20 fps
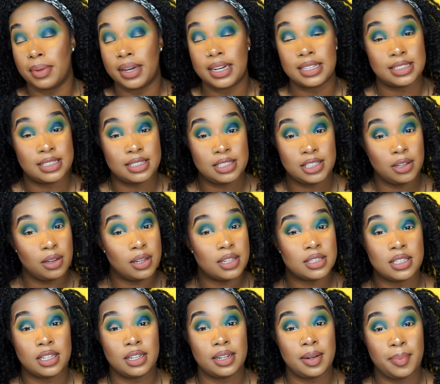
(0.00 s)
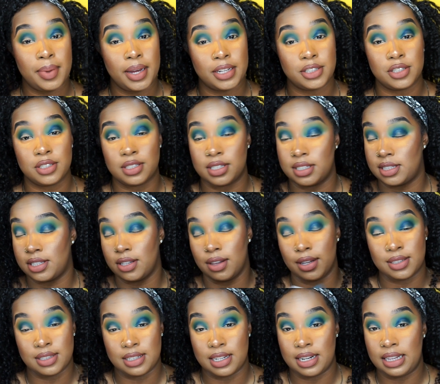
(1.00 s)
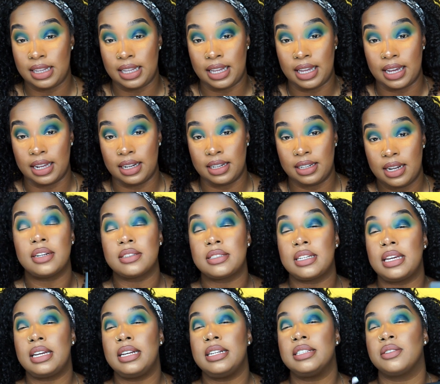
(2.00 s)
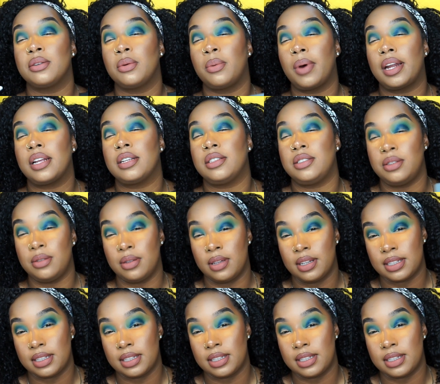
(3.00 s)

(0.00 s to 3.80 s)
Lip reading: because it still looks good in pictures, it still looks good in the end. There's an easier way to do